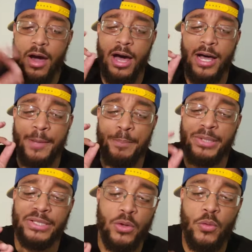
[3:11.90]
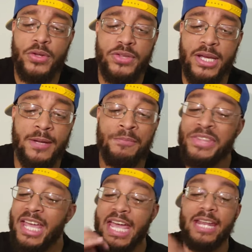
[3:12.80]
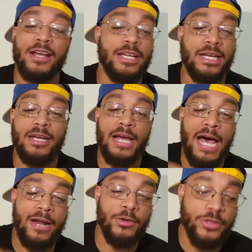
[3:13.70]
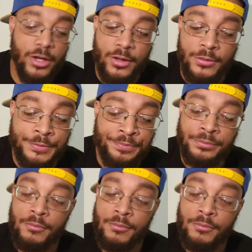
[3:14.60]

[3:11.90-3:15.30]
Uh, but the only thing, and again, I don't know